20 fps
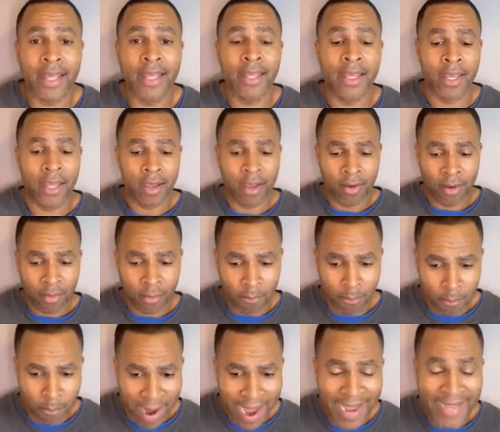might
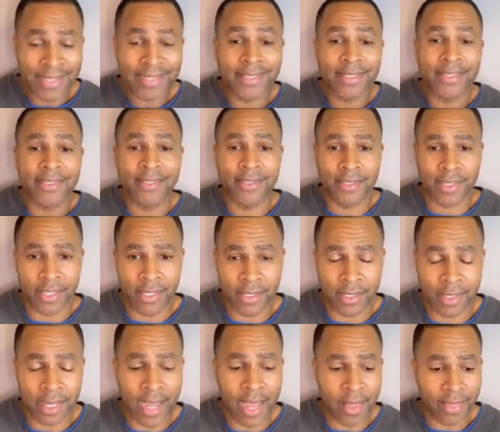see and
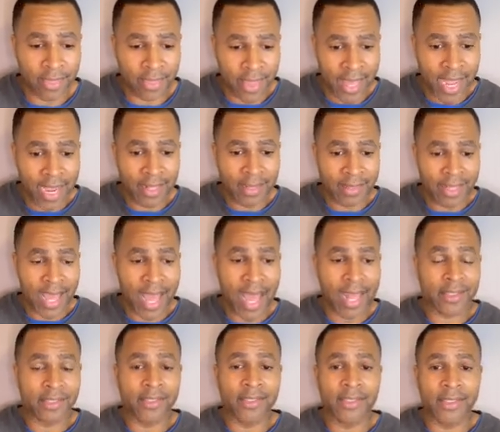they that
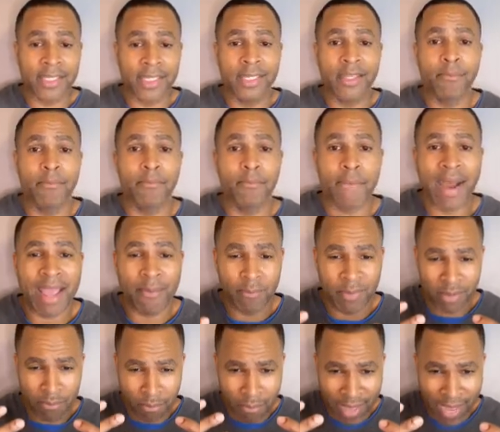see might be
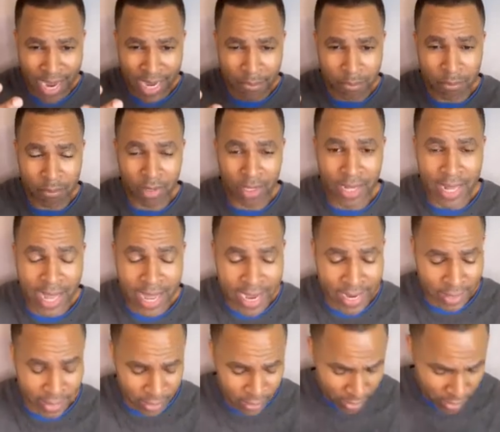made blind."
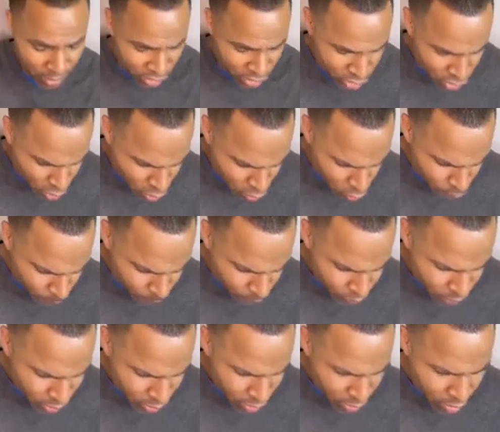So,
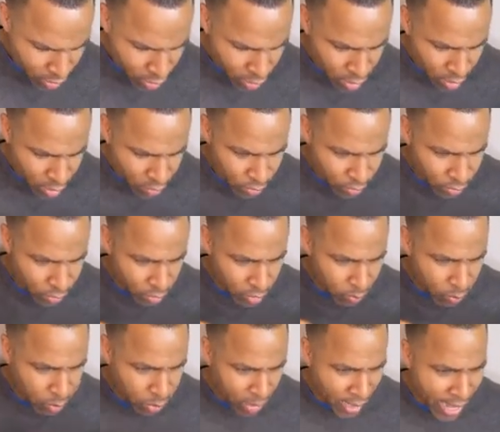the
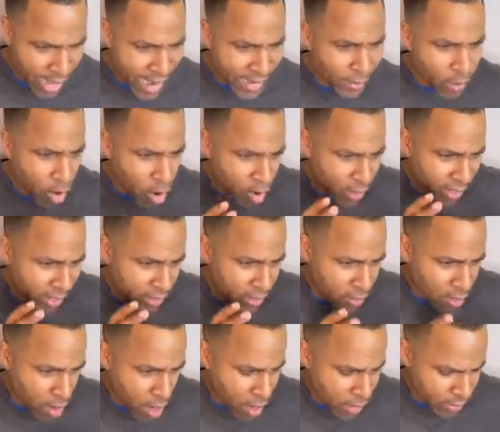blind are in
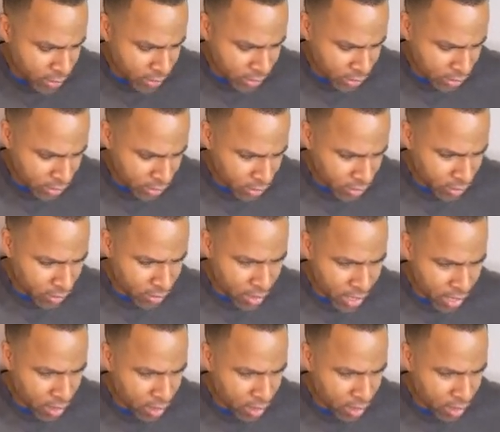darkness. They're going to